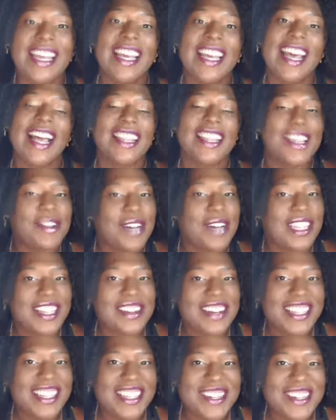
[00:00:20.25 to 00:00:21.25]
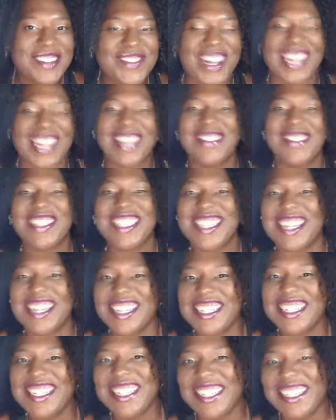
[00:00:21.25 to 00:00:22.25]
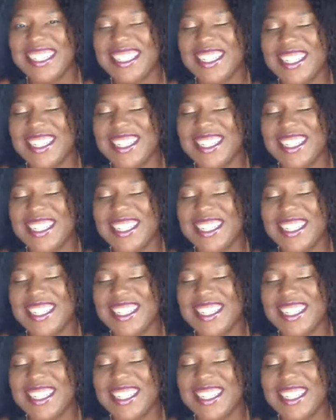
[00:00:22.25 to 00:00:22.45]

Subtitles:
Hello, hello, hello. My name is Natasha Nurse.